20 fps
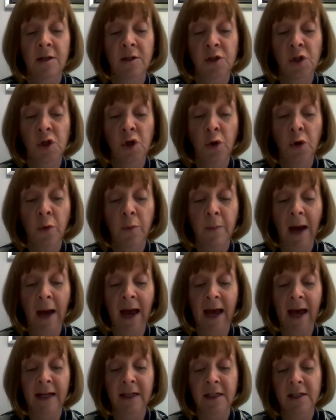Zoom
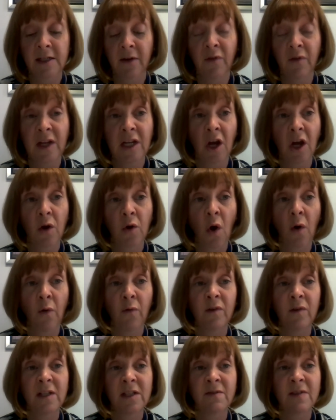and video
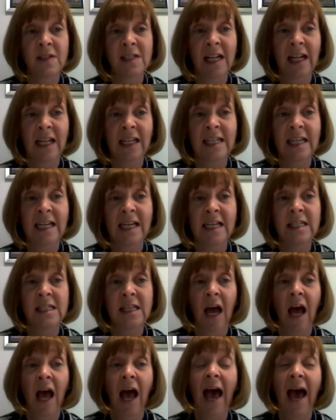conference facilities,
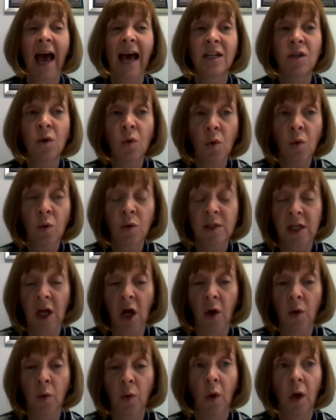and
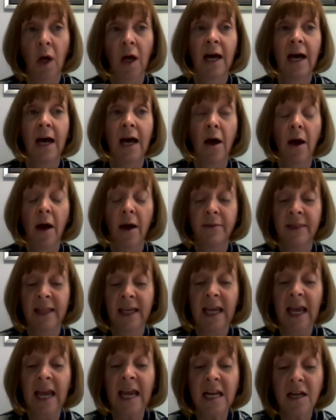also
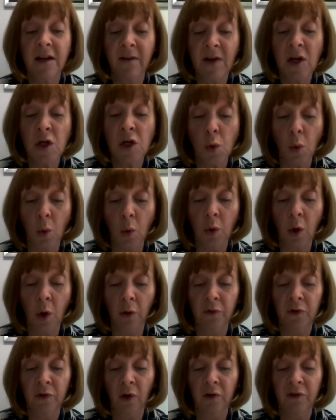the individual
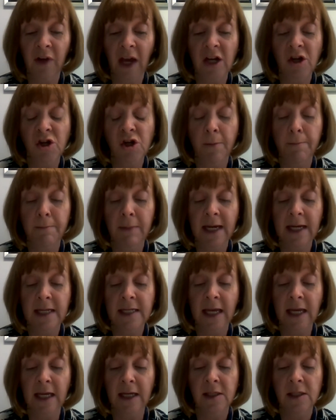consultation
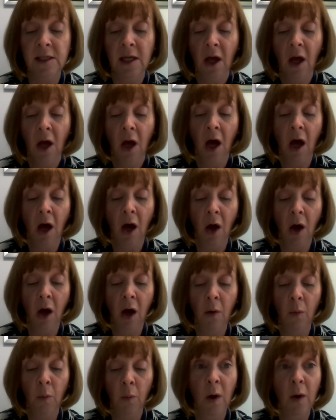meetings
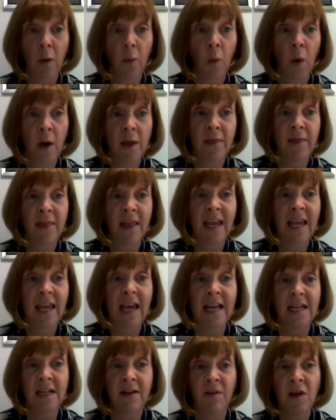with the
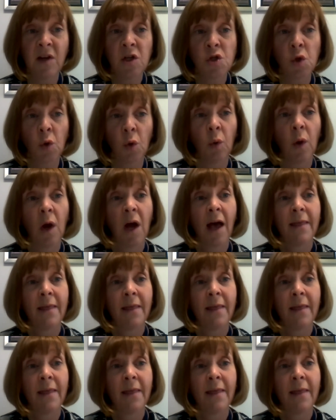individual.